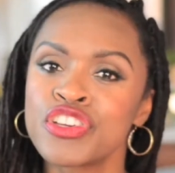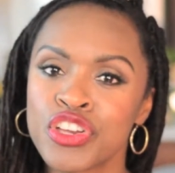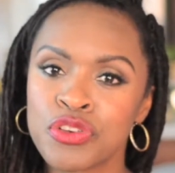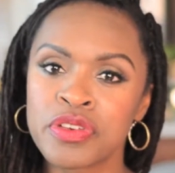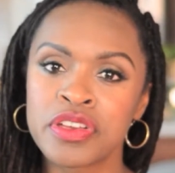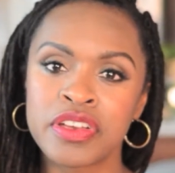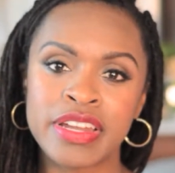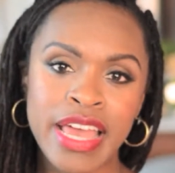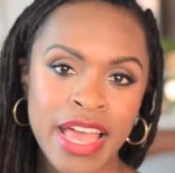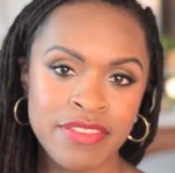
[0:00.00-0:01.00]
your career
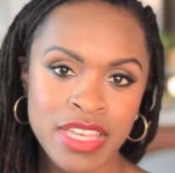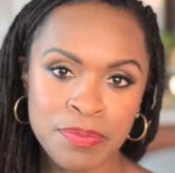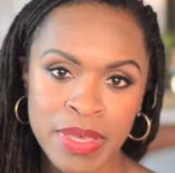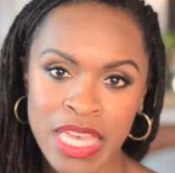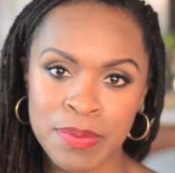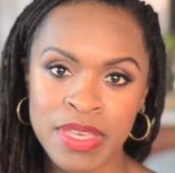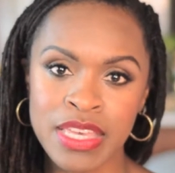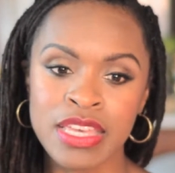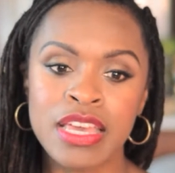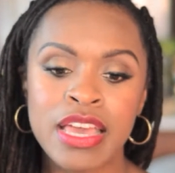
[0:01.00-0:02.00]
and having a
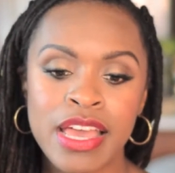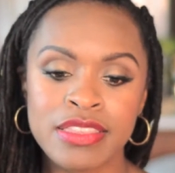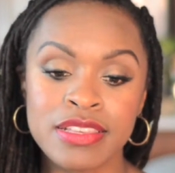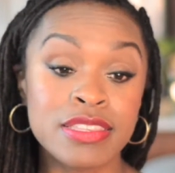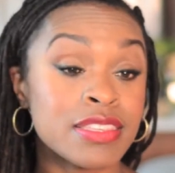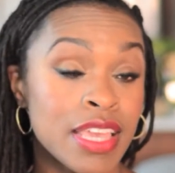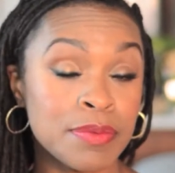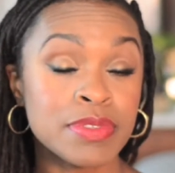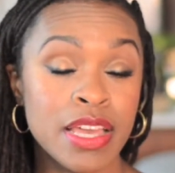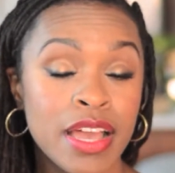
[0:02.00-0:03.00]
baby at the
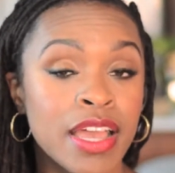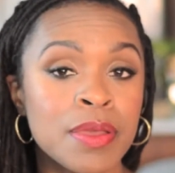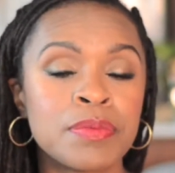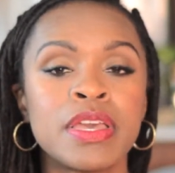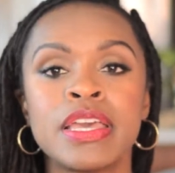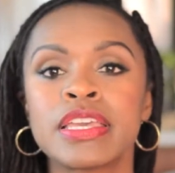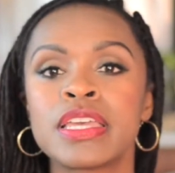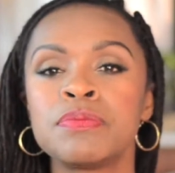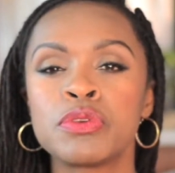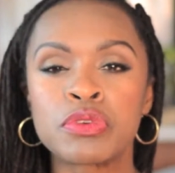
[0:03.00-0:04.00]
same time
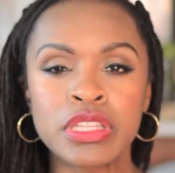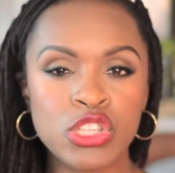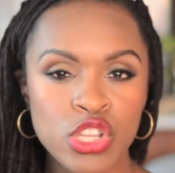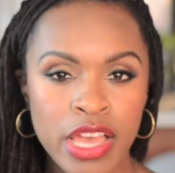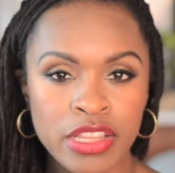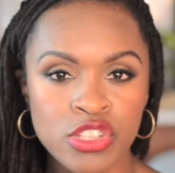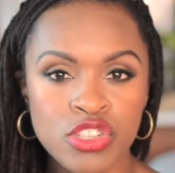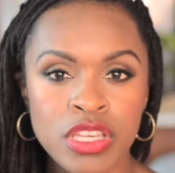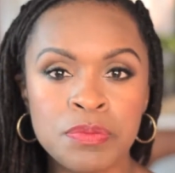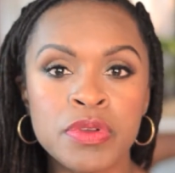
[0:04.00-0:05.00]
can be really
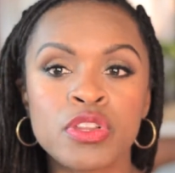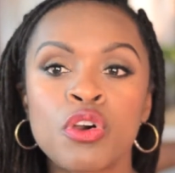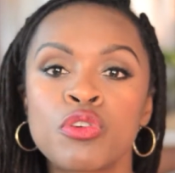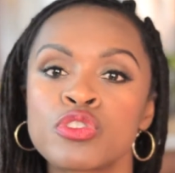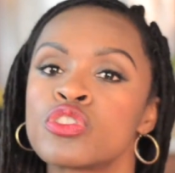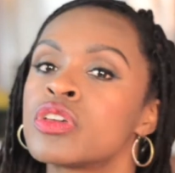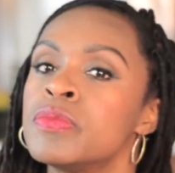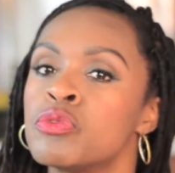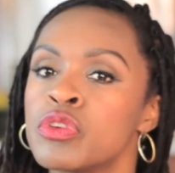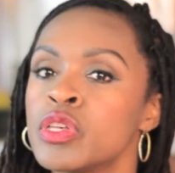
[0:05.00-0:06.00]
challenging, but it also can
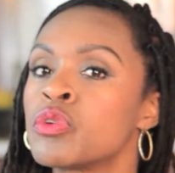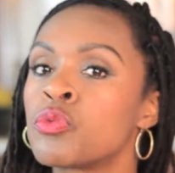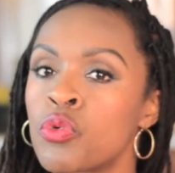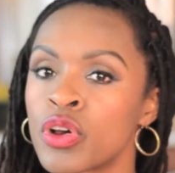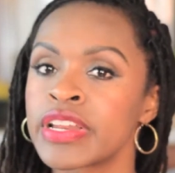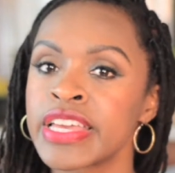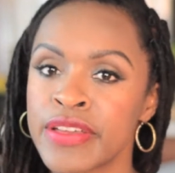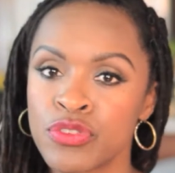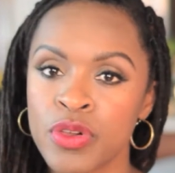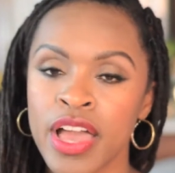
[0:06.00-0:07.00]
be really rewarding
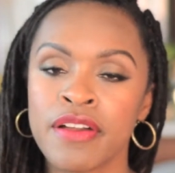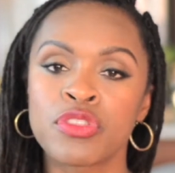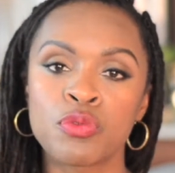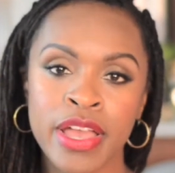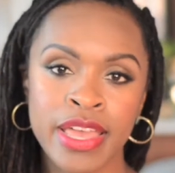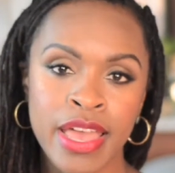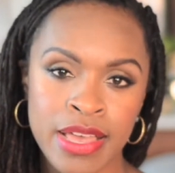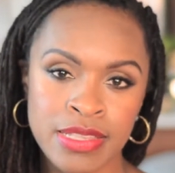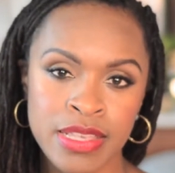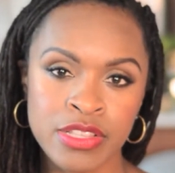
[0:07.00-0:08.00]
if you have the right
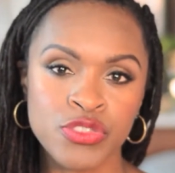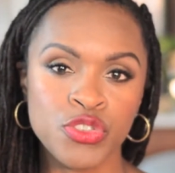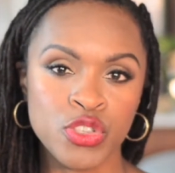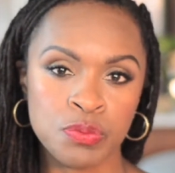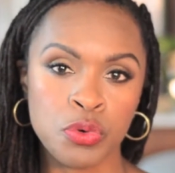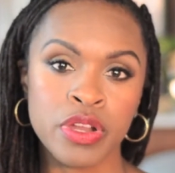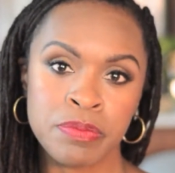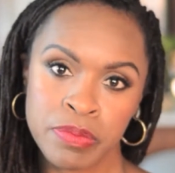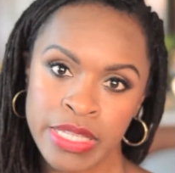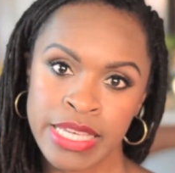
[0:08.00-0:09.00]
assets for support
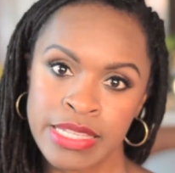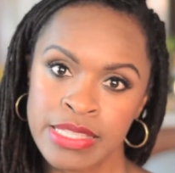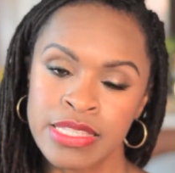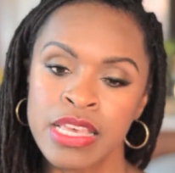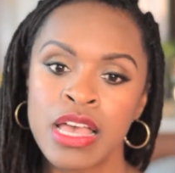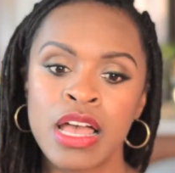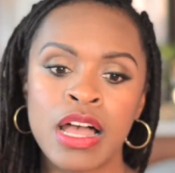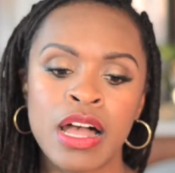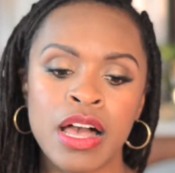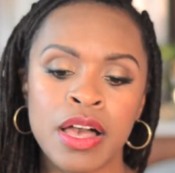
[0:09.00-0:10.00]
in place.
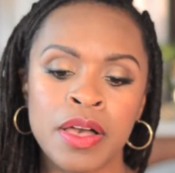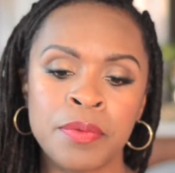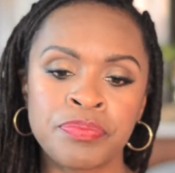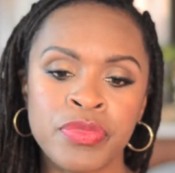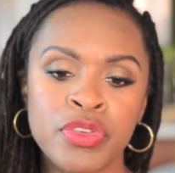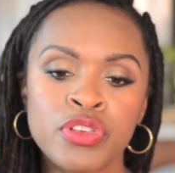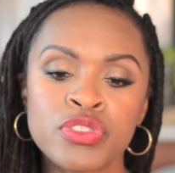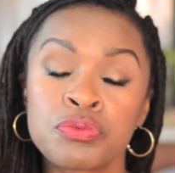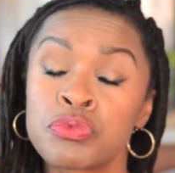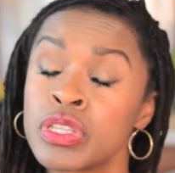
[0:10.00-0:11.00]
There are
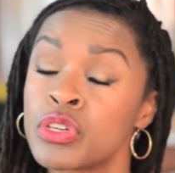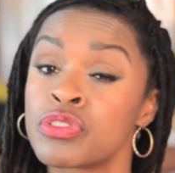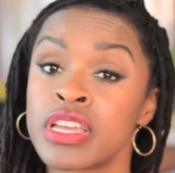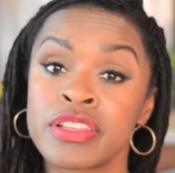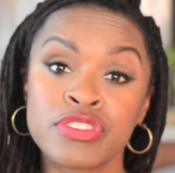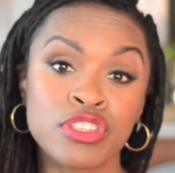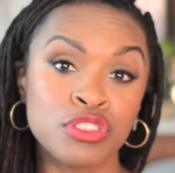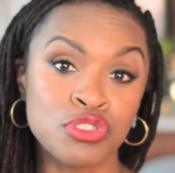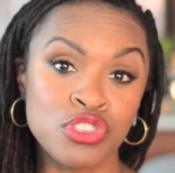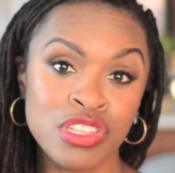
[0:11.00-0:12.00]
some really creative
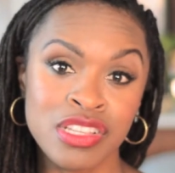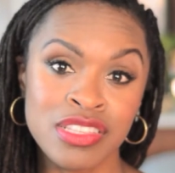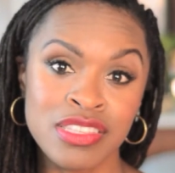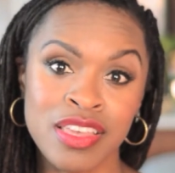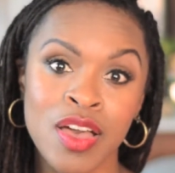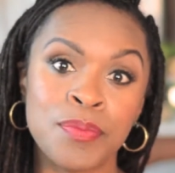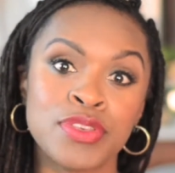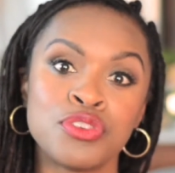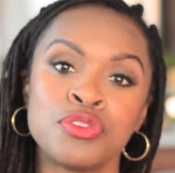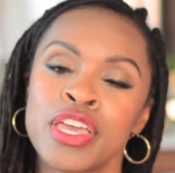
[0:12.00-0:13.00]
solutions to
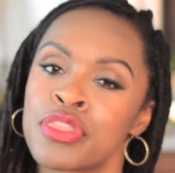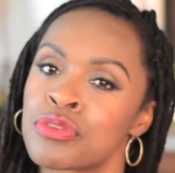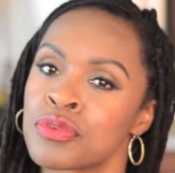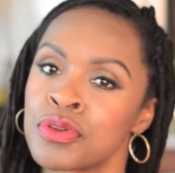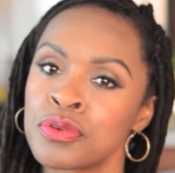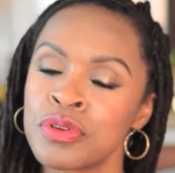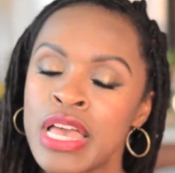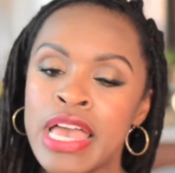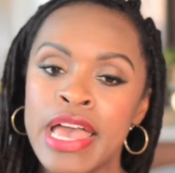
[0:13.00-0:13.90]
helping you get through.